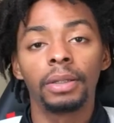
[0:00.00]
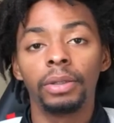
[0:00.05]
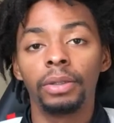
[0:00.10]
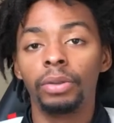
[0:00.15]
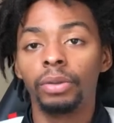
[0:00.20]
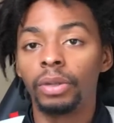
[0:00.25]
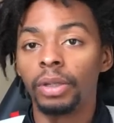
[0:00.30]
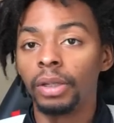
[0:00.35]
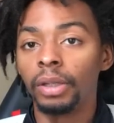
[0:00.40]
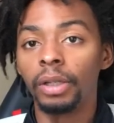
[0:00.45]

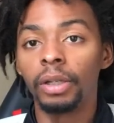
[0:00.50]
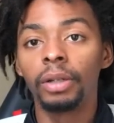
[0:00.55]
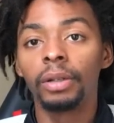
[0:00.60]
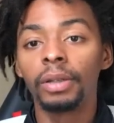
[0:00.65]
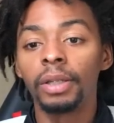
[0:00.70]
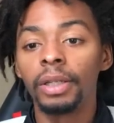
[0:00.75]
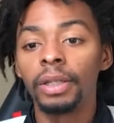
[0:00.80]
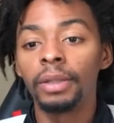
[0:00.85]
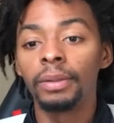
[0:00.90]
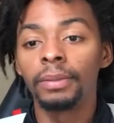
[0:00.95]
you can
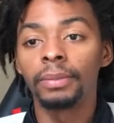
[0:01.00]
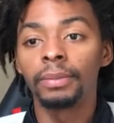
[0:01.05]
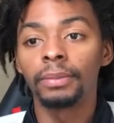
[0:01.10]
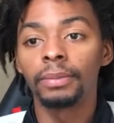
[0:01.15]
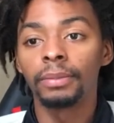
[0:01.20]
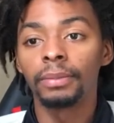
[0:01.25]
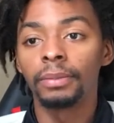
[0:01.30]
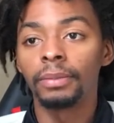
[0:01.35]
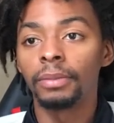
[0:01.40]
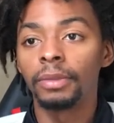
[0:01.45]
literally
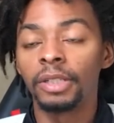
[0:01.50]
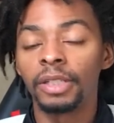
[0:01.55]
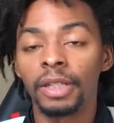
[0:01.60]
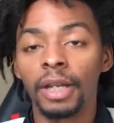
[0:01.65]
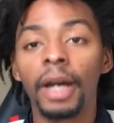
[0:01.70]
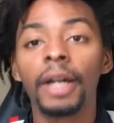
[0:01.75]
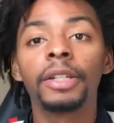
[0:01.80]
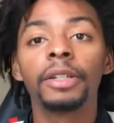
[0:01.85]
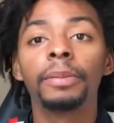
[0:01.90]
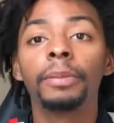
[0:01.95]

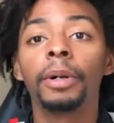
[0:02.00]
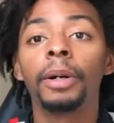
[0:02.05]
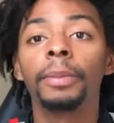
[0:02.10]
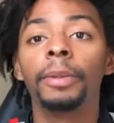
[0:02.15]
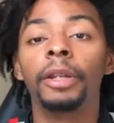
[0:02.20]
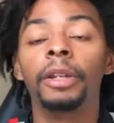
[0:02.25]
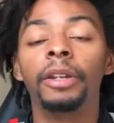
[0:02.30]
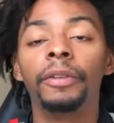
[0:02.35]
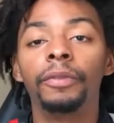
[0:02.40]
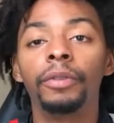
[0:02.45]
size them up,
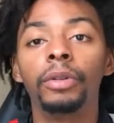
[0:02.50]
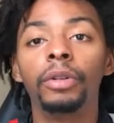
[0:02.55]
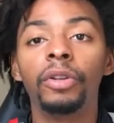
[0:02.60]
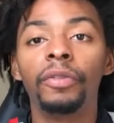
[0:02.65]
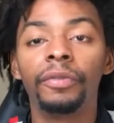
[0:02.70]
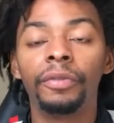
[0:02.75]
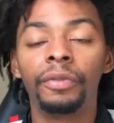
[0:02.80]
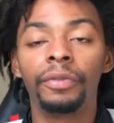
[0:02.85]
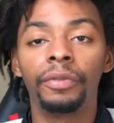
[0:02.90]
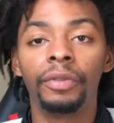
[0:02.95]
and if you
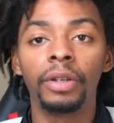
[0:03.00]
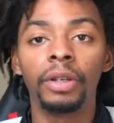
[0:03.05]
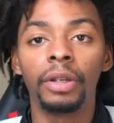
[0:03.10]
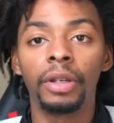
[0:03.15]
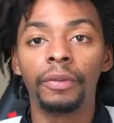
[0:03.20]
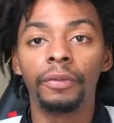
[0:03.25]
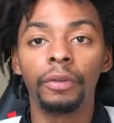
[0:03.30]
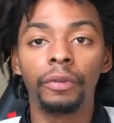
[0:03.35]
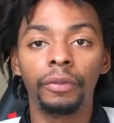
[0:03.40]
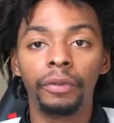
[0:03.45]

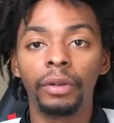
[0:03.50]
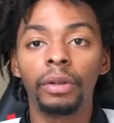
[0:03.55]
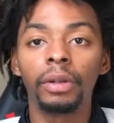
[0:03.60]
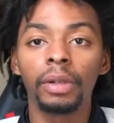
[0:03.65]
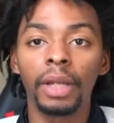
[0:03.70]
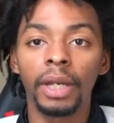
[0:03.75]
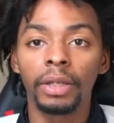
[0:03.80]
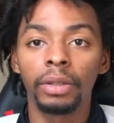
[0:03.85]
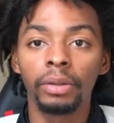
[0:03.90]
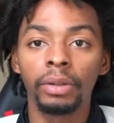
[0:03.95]
feel
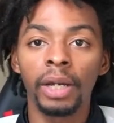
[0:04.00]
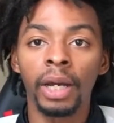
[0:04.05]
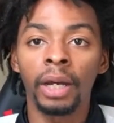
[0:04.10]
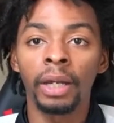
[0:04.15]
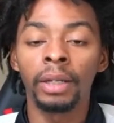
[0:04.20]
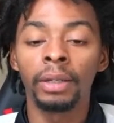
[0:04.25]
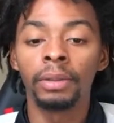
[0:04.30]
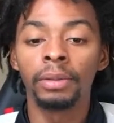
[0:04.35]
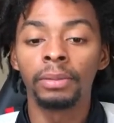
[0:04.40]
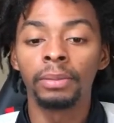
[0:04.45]
like you
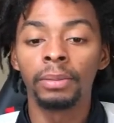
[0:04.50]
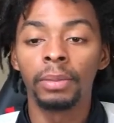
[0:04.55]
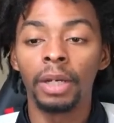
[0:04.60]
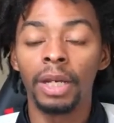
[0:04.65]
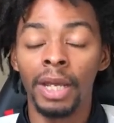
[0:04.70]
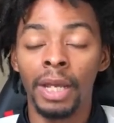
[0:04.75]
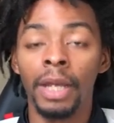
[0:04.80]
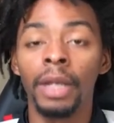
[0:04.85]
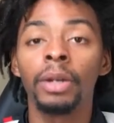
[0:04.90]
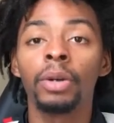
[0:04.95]
got an
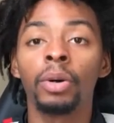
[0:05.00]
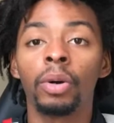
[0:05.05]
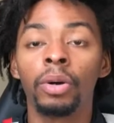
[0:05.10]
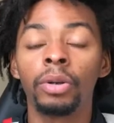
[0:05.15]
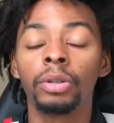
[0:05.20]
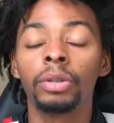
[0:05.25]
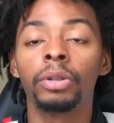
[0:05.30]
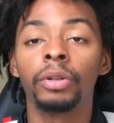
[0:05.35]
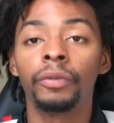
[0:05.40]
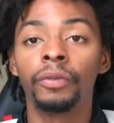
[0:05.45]
angle
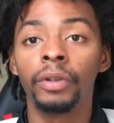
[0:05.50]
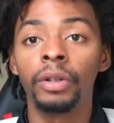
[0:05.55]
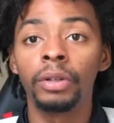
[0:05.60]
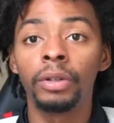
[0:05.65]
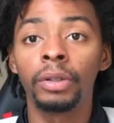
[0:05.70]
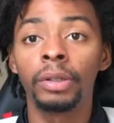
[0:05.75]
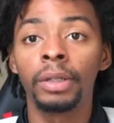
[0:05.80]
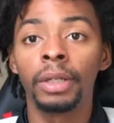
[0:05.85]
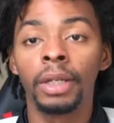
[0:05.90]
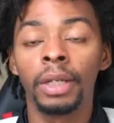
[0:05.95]
on your
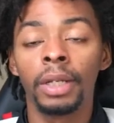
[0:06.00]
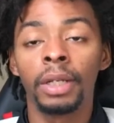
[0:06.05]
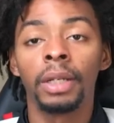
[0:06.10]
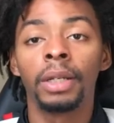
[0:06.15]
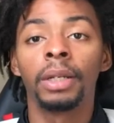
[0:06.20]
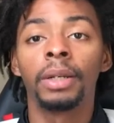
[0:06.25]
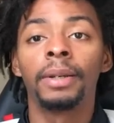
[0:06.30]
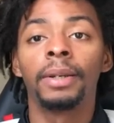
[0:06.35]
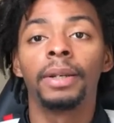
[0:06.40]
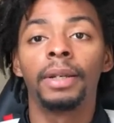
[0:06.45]
defender
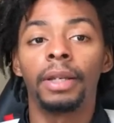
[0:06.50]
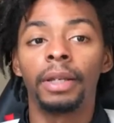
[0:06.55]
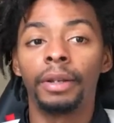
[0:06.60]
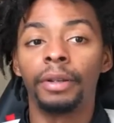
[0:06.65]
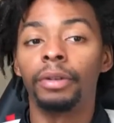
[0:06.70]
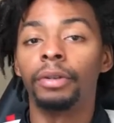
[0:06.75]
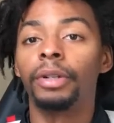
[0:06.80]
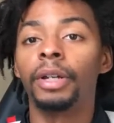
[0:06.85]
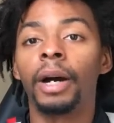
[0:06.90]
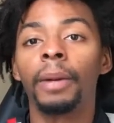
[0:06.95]
and
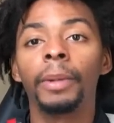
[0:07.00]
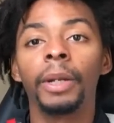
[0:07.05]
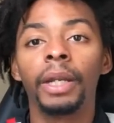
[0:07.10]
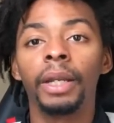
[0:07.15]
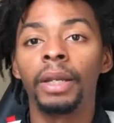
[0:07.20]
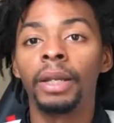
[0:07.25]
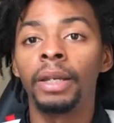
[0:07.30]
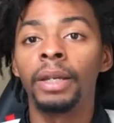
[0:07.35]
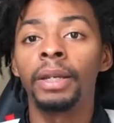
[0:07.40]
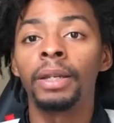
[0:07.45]
your
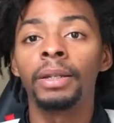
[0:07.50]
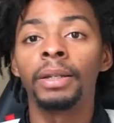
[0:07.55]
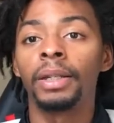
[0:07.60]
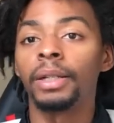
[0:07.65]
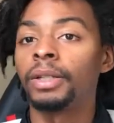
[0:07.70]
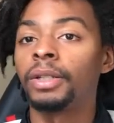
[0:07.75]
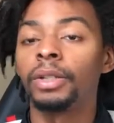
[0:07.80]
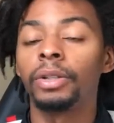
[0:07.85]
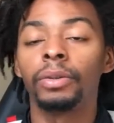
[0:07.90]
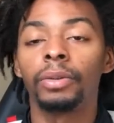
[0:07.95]
dominant hand,
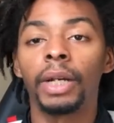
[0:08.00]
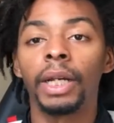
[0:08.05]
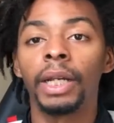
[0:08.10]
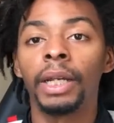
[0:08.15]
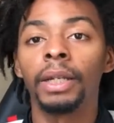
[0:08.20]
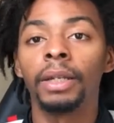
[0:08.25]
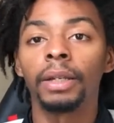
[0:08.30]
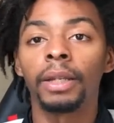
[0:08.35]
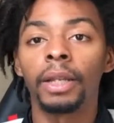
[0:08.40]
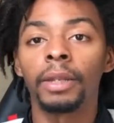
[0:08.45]
let's say you're
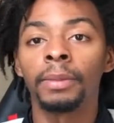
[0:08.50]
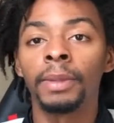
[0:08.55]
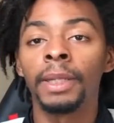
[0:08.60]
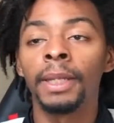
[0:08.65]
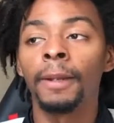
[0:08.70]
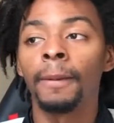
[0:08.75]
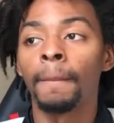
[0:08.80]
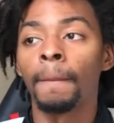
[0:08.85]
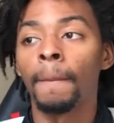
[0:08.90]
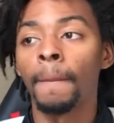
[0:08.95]
right-handed like
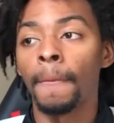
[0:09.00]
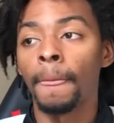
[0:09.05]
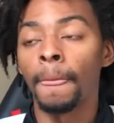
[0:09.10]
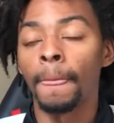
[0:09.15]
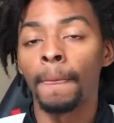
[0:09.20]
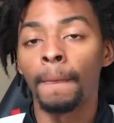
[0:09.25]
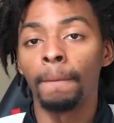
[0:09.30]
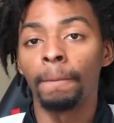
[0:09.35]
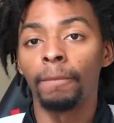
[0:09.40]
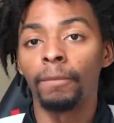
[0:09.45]
me,
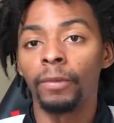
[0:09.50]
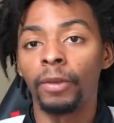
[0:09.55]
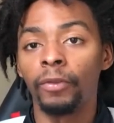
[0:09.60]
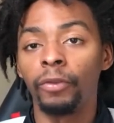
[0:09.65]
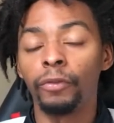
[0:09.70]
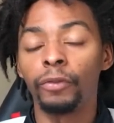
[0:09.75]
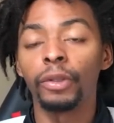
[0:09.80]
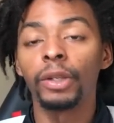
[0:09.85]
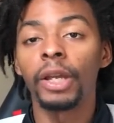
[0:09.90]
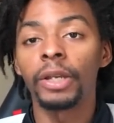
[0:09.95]
if
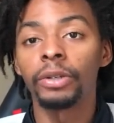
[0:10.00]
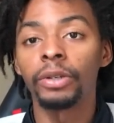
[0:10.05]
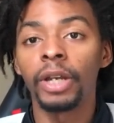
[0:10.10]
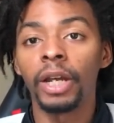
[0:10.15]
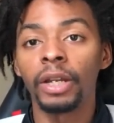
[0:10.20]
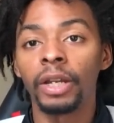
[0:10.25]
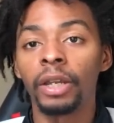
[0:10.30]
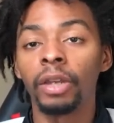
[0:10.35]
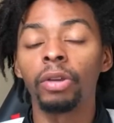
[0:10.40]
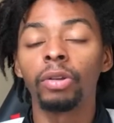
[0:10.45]
you feel like you
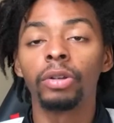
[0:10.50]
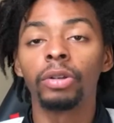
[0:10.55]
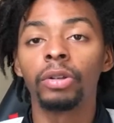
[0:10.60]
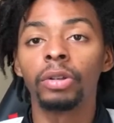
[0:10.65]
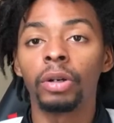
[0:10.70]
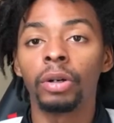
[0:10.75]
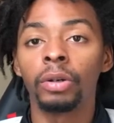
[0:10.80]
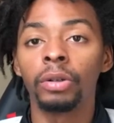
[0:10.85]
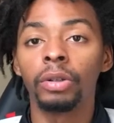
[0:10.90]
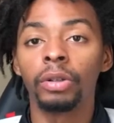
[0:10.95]
got an angle
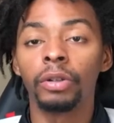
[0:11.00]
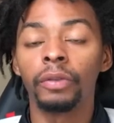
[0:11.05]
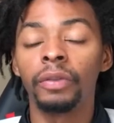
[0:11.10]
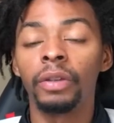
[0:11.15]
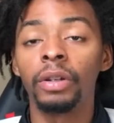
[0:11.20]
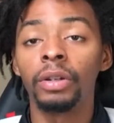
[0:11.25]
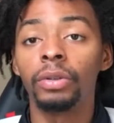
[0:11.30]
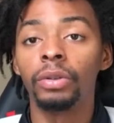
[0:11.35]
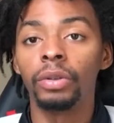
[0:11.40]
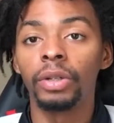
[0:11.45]
on your
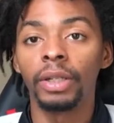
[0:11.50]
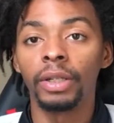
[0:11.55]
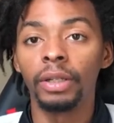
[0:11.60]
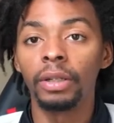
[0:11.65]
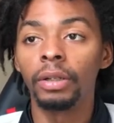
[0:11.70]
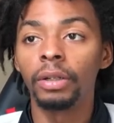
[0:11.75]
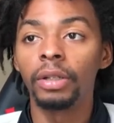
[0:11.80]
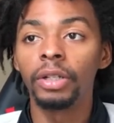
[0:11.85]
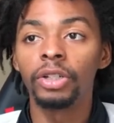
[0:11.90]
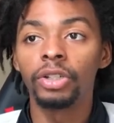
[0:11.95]
defender, you can
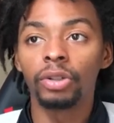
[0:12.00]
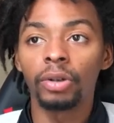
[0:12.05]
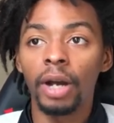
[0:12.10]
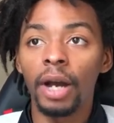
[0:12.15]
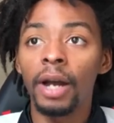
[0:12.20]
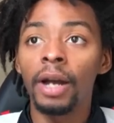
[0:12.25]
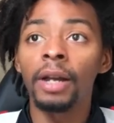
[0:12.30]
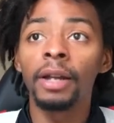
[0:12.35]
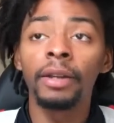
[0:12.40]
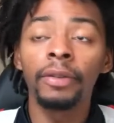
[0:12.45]
literally
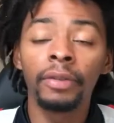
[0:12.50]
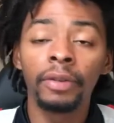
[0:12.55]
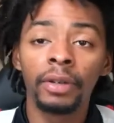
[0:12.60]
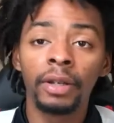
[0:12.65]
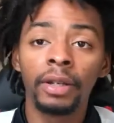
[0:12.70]
drive